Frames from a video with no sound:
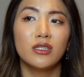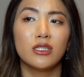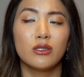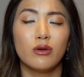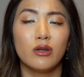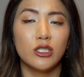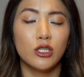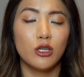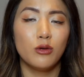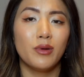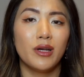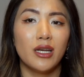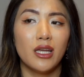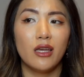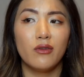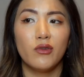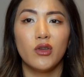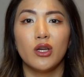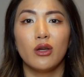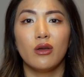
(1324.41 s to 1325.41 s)
So I do
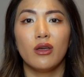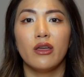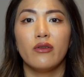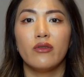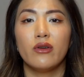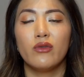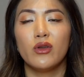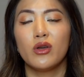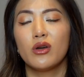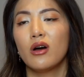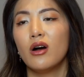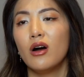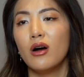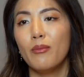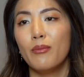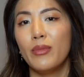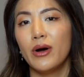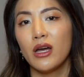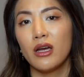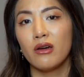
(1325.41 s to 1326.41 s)
believe, you know, even if you
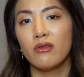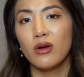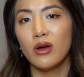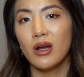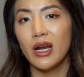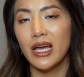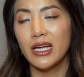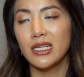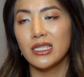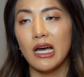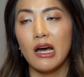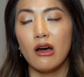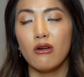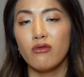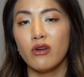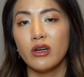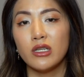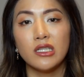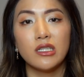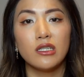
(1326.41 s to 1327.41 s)
can't buy a Rolex
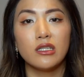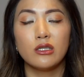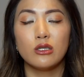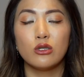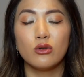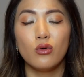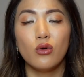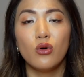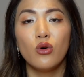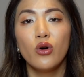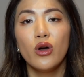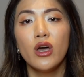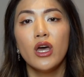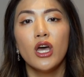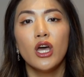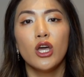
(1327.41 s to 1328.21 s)
outright in a store,